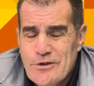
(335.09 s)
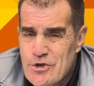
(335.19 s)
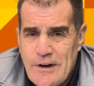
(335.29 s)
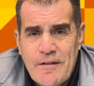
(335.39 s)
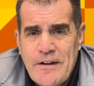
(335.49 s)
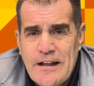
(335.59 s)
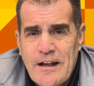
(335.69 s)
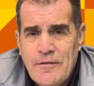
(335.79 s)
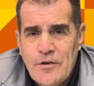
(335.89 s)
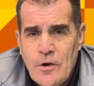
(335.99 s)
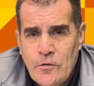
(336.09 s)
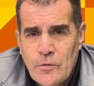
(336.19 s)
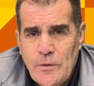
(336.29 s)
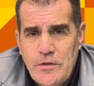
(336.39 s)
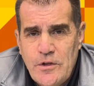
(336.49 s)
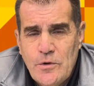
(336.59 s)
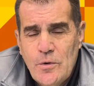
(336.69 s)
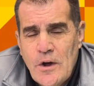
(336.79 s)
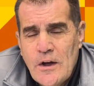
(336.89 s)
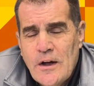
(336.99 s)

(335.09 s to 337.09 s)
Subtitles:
You shouldn't have any kind of notes with you.